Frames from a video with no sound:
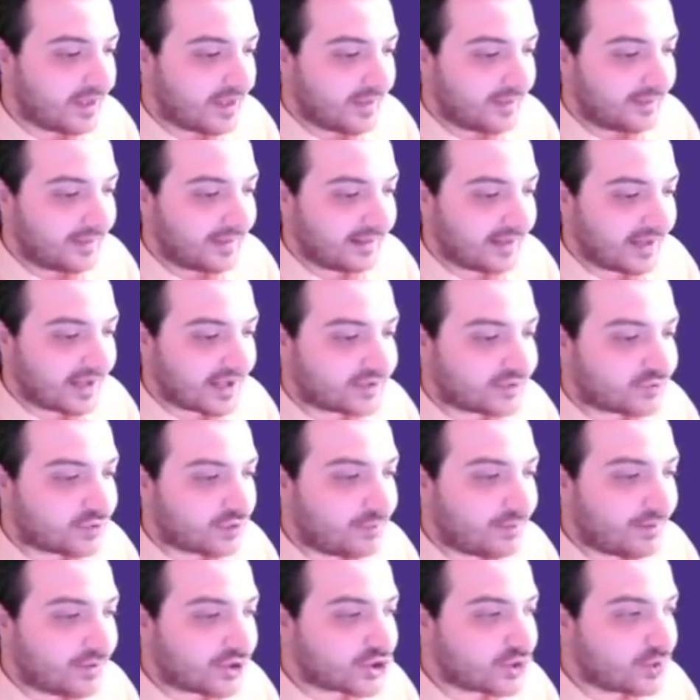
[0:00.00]
The light
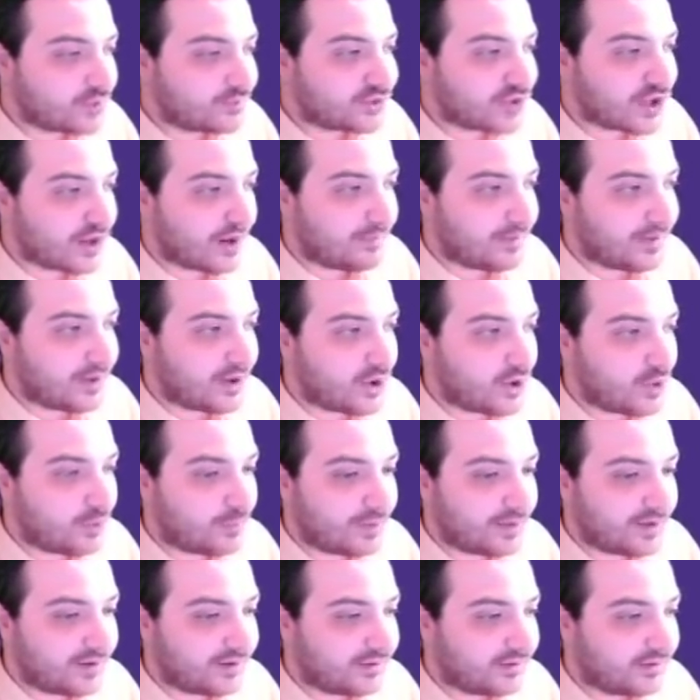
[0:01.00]
square bishop's up and
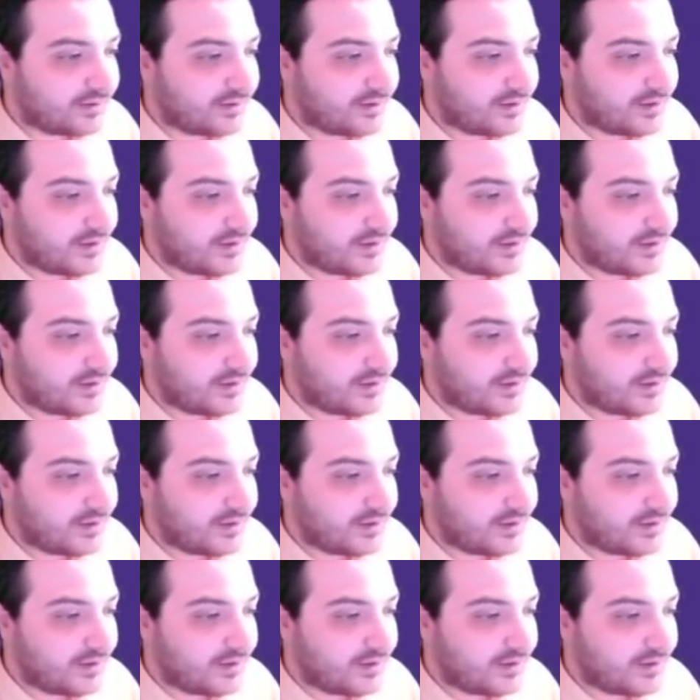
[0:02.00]
open.